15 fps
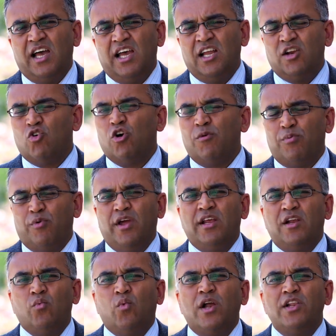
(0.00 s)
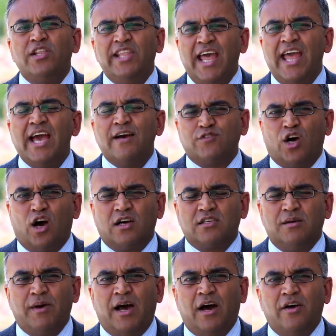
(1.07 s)
incorporated what they have talked
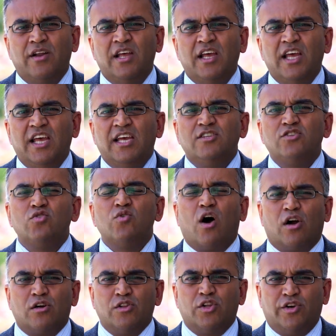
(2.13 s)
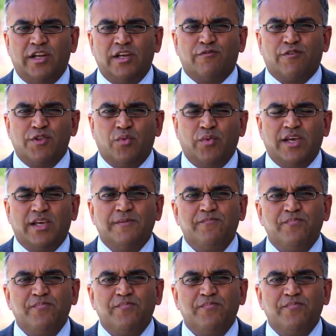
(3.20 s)
about into our learning for the week.